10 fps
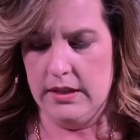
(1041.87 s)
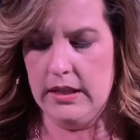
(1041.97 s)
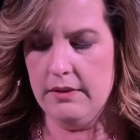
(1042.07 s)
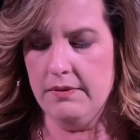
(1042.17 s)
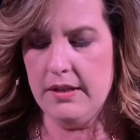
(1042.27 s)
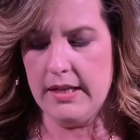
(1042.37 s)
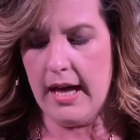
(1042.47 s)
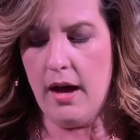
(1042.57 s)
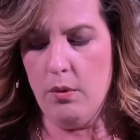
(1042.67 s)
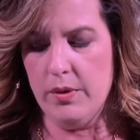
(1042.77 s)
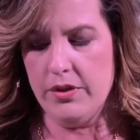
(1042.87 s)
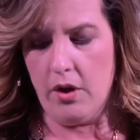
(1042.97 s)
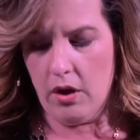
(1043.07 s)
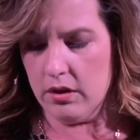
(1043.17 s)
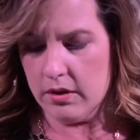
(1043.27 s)
Even now, with
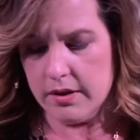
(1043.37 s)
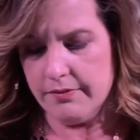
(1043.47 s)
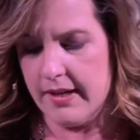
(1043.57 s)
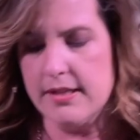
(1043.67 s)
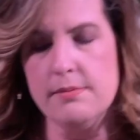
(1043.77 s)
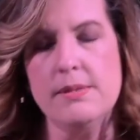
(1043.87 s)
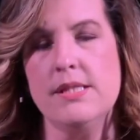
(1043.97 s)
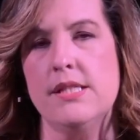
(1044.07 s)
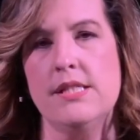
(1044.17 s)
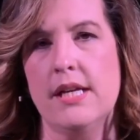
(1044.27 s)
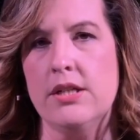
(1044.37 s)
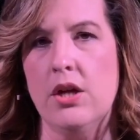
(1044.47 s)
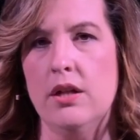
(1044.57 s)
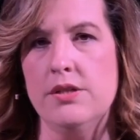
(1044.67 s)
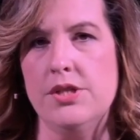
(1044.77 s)
all our advancements in
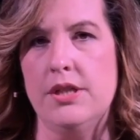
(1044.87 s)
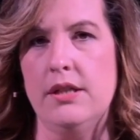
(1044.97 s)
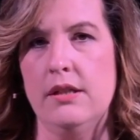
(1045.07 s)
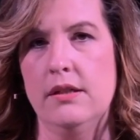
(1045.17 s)
technology,